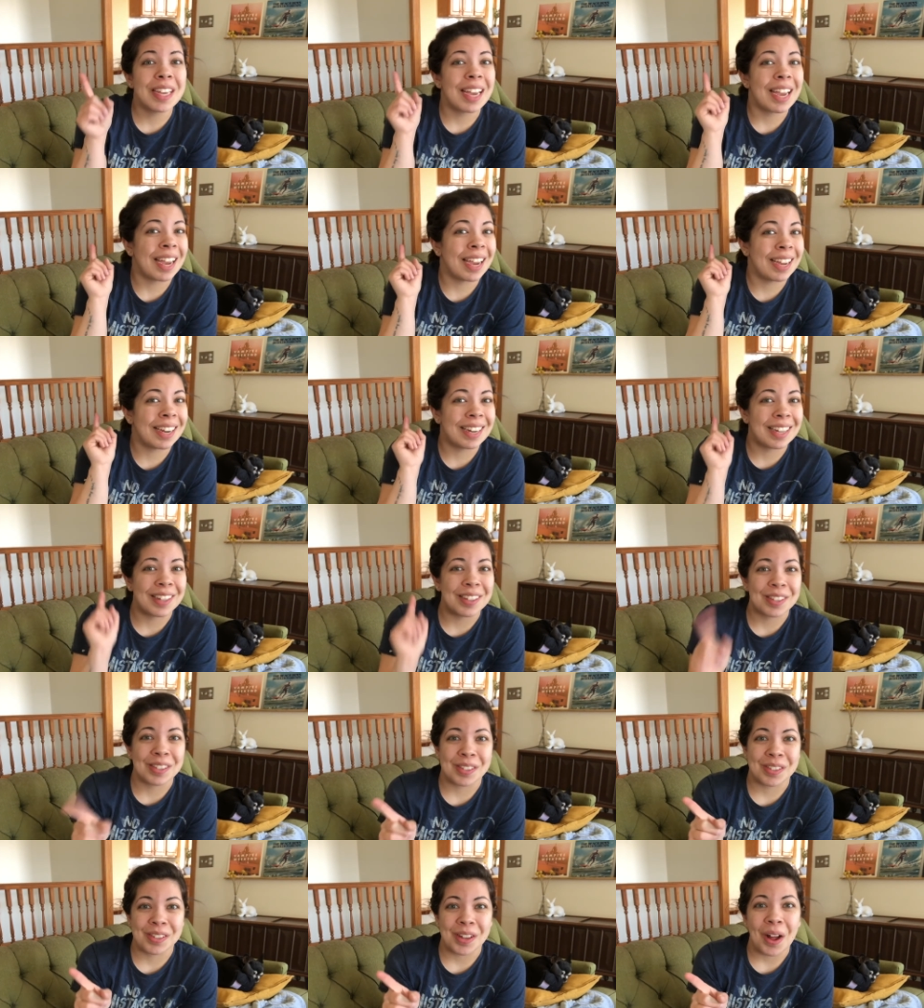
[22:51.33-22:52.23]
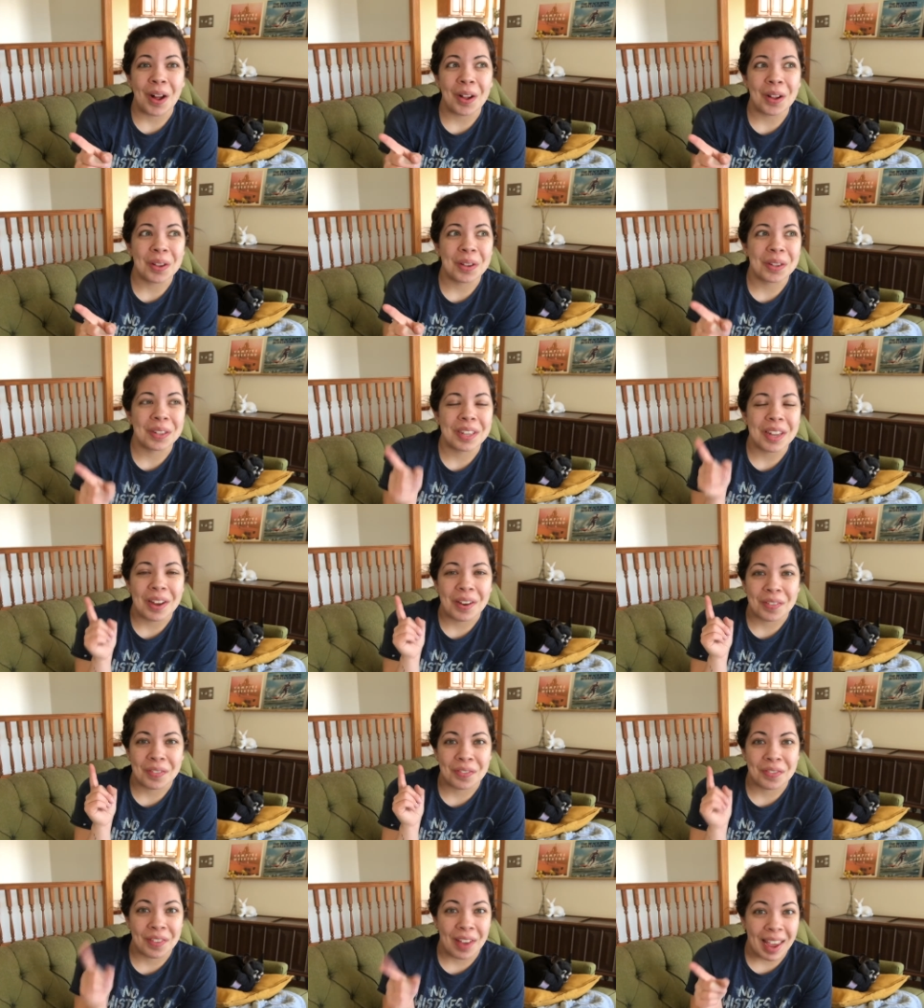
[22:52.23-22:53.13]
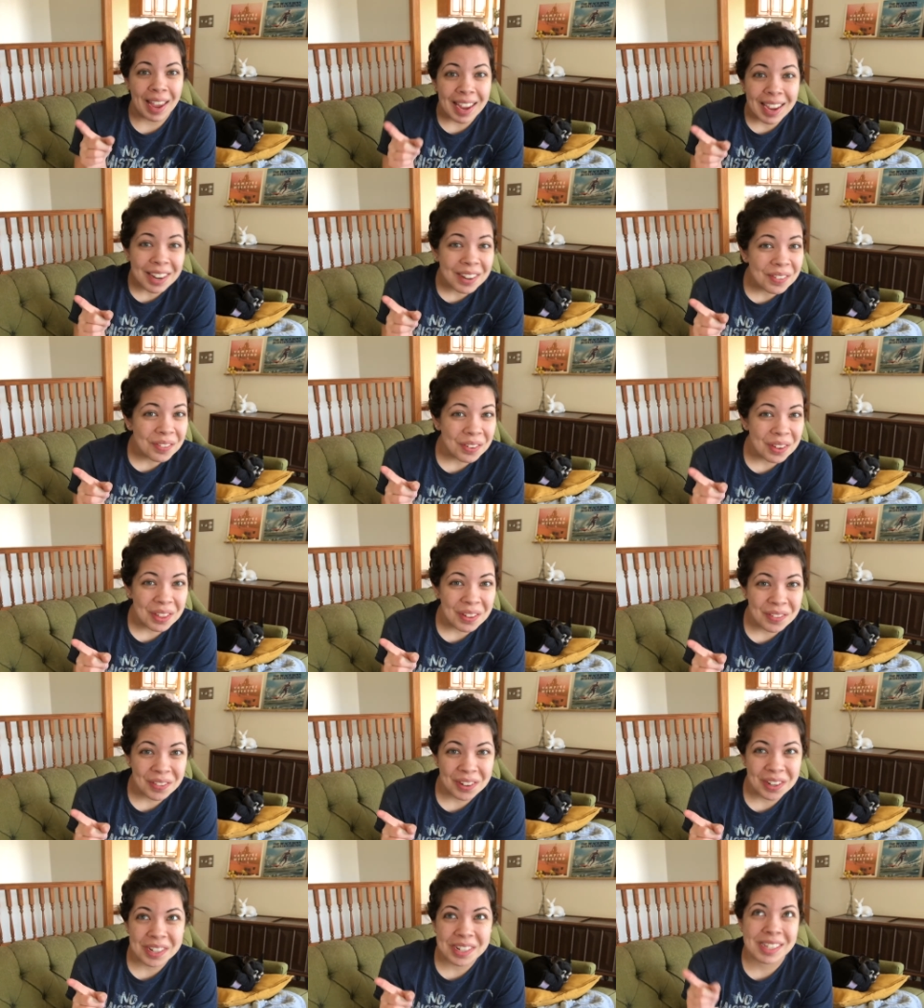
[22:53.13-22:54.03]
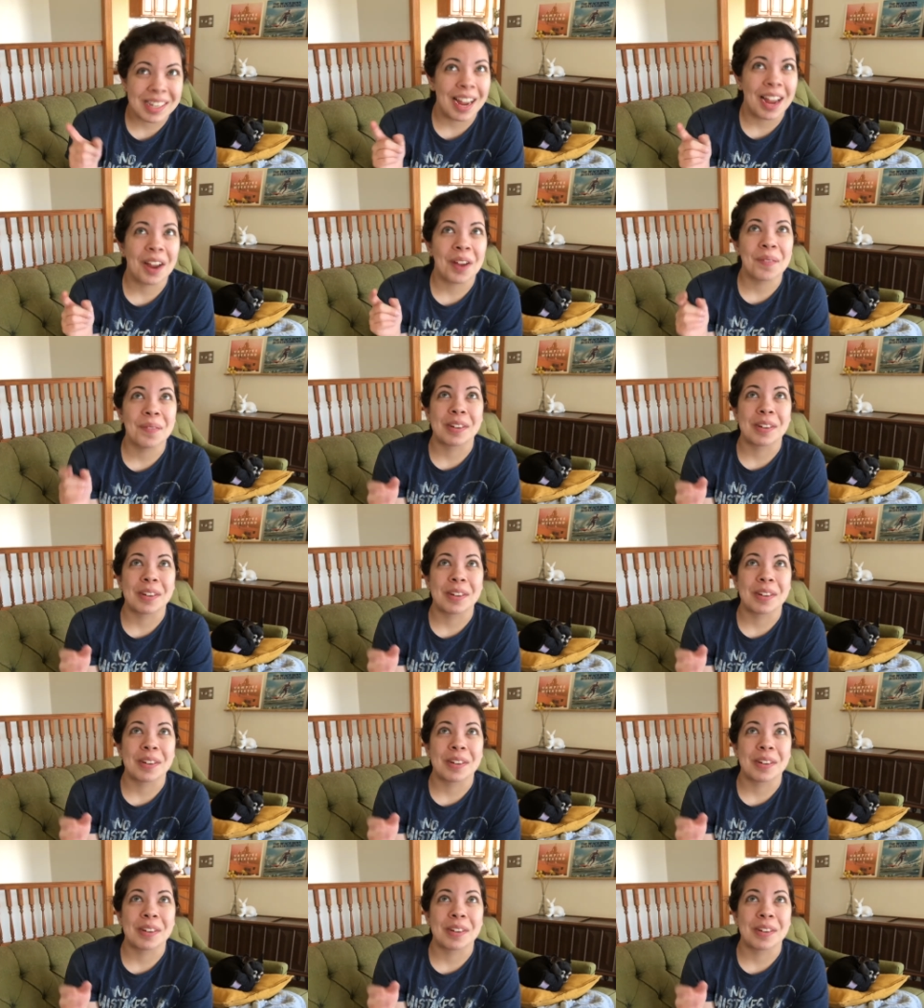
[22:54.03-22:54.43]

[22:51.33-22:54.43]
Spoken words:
and installed a fan for the first time,